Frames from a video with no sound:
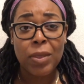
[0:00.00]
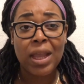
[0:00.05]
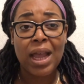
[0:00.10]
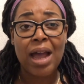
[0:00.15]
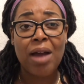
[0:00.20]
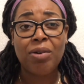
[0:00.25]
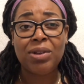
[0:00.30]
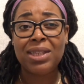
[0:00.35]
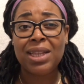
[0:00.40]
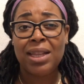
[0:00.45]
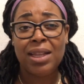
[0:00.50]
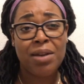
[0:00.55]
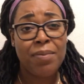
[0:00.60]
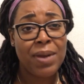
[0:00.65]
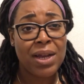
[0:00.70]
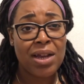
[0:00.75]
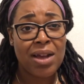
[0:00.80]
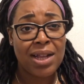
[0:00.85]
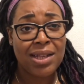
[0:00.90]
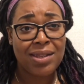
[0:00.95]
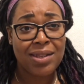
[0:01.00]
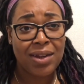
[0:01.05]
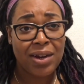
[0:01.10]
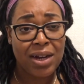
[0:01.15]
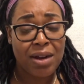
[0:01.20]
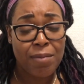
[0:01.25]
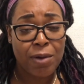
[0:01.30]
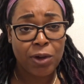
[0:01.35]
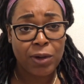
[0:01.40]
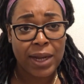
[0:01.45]
I was a little bit
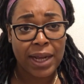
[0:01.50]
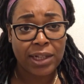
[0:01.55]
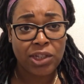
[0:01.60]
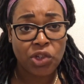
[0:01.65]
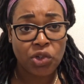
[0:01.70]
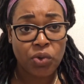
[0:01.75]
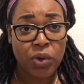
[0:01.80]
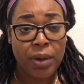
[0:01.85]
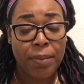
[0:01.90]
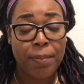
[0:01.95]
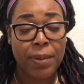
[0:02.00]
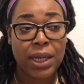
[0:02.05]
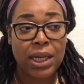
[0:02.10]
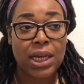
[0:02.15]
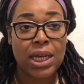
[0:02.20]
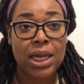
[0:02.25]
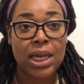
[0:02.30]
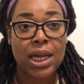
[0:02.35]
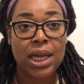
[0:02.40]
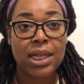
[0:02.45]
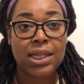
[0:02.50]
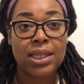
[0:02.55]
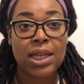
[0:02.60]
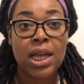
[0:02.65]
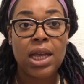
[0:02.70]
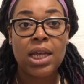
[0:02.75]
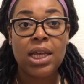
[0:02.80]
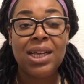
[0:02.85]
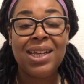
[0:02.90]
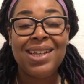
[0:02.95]
concerned about that trip because
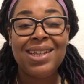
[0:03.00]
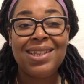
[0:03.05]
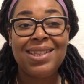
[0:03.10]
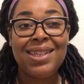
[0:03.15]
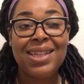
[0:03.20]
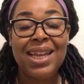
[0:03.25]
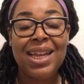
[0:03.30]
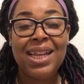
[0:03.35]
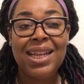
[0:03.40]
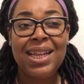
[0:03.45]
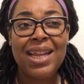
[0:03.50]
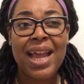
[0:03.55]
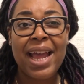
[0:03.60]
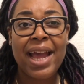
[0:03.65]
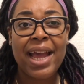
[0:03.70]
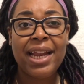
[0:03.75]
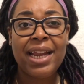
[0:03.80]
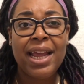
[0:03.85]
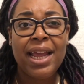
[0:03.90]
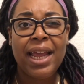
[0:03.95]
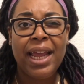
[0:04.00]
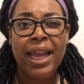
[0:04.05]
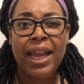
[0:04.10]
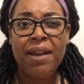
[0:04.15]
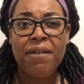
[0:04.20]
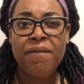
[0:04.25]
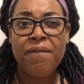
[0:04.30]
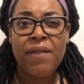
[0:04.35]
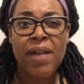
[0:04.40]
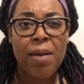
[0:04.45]
seeing that
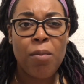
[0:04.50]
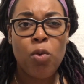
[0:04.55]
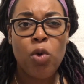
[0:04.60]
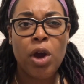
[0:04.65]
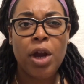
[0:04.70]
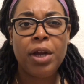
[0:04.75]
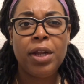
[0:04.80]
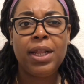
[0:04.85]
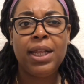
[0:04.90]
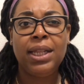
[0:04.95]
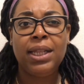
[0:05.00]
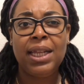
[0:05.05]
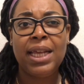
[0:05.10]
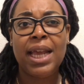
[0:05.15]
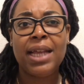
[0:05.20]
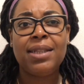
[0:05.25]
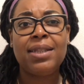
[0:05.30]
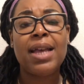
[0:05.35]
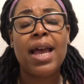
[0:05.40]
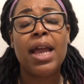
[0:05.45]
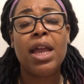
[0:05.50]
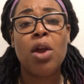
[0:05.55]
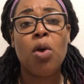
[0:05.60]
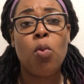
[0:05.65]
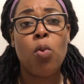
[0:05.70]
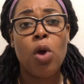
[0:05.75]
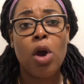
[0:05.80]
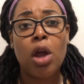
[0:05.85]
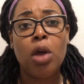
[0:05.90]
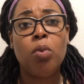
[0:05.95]
in February, the entire
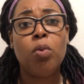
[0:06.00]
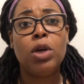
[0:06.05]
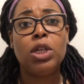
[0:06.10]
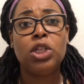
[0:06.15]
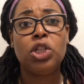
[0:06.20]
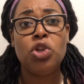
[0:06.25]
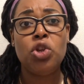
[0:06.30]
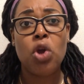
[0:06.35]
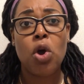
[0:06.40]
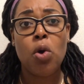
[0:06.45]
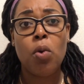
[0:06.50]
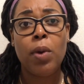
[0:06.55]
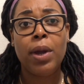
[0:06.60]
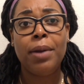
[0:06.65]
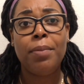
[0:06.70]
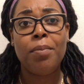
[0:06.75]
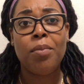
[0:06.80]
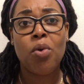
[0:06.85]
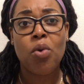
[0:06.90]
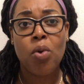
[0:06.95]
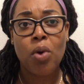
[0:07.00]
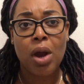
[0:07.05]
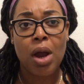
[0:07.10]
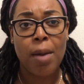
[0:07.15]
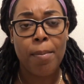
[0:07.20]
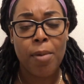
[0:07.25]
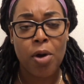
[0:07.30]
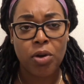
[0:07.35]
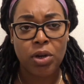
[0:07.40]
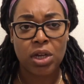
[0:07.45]
world was knowing more
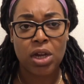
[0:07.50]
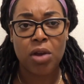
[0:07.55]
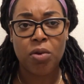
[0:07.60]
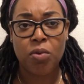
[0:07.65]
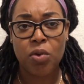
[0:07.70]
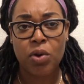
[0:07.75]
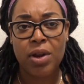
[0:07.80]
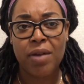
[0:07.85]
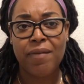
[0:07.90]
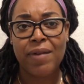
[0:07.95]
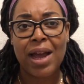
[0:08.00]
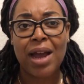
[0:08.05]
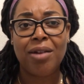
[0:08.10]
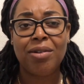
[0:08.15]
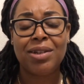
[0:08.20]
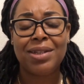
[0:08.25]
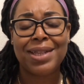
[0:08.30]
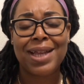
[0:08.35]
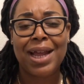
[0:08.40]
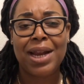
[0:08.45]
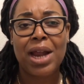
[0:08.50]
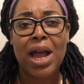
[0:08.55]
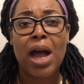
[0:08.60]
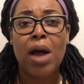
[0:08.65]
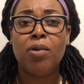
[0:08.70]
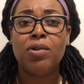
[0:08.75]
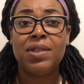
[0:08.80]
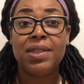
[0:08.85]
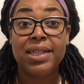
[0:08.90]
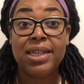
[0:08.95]
about the coronavirus and
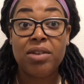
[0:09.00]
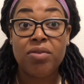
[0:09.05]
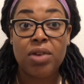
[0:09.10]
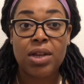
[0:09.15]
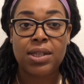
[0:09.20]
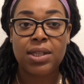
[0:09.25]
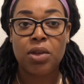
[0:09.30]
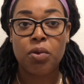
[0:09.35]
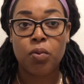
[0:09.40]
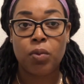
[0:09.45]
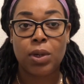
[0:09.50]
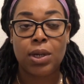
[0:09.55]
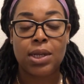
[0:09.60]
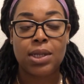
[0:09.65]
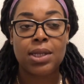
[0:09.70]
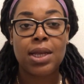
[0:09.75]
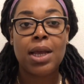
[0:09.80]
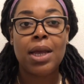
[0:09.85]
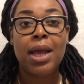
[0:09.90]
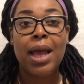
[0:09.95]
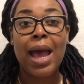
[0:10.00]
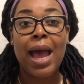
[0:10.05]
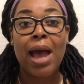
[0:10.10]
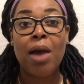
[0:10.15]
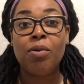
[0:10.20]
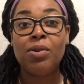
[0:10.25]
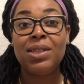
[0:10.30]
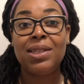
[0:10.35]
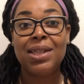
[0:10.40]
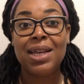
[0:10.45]
how serious it was, I
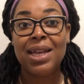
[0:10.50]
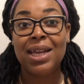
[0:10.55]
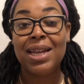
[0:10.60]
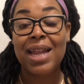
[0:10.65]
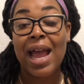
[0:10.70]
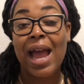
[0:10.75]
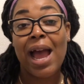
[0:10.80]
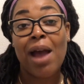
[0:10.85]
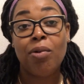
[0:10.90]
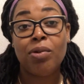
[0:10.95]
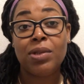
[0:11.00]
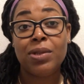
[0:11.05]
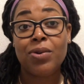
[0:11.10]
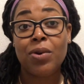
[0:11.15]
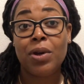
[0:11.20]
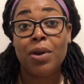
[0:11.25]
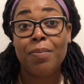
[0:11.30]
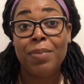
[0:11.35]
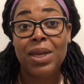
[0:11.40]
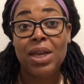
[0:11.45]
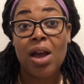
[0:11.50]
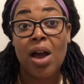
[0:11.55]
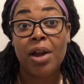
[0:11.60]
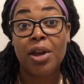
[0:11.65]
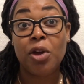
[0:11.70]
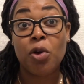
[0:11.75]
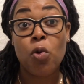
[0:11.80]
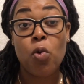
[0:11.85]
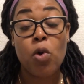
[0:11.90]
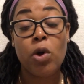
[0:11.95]
was thinking that I was going to be
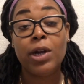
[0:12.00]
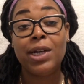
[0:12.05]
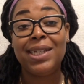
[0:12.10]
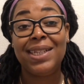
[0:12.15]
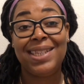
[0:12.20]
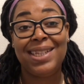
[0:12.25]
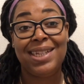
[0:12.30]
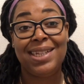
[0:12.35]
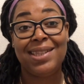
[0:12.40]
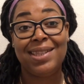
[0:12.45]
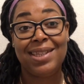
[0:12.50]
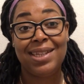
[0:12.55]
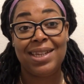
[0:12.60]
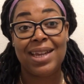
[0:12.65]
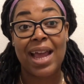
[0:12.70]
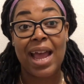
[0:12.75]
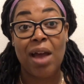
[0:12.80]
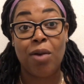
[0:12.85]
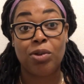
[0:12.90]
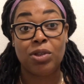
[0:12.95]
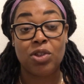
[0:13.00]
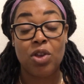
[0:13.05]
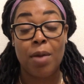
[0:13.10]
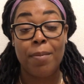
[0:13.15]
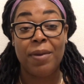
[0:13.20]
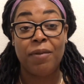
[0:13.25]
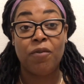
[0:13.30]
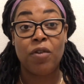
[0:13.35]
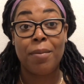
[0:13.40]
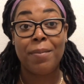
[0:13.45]
under quarantine, seeing that I was
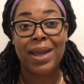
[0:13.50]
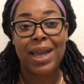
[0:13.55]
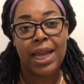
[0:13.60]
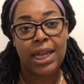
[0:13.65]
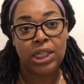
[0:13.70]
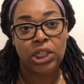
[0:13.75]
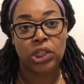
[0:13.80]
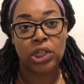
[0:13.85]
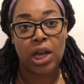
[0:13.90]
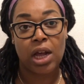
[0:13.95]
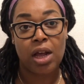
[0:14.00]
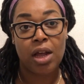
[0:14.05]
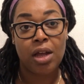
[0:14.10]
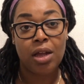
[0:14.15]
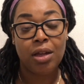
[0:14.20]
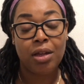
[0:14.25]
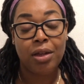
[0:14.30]
coming from Asia.